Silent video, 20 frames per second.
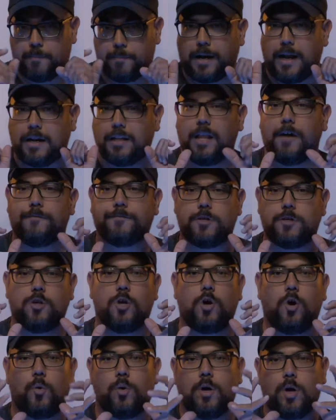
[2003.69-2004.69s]
but I'd love to
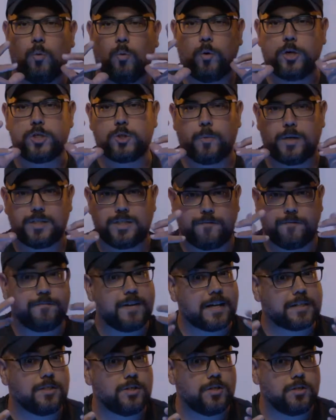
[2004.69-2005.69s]
know which ones
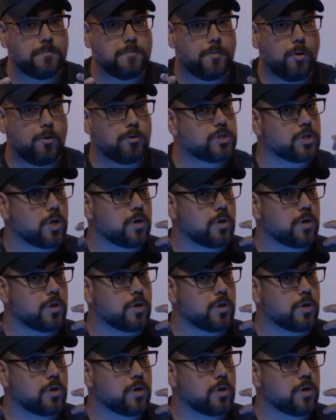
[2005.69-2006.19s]
affected you the most,